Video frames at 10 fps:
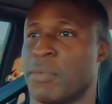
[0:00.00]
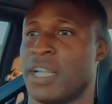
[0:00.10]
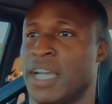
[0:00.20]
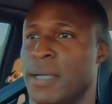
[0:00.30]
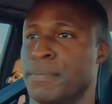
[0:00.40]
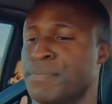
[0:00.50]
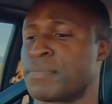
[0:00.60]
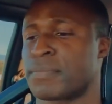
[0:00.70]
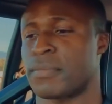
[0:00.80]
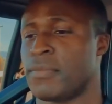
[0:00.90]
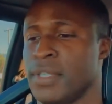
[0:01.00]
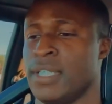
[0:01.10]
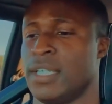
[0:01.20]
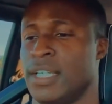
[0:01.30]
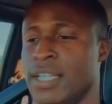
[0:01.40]
But
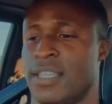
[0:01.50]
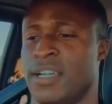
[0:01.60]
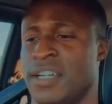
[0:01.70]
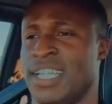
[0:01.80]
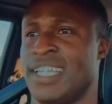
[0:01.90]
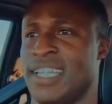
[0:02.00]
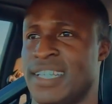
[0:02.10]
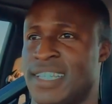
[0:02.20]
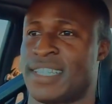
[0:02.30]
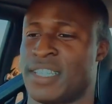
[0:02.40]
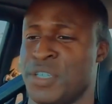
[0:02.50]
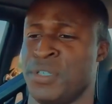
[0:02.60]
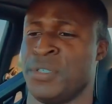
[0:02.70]
32,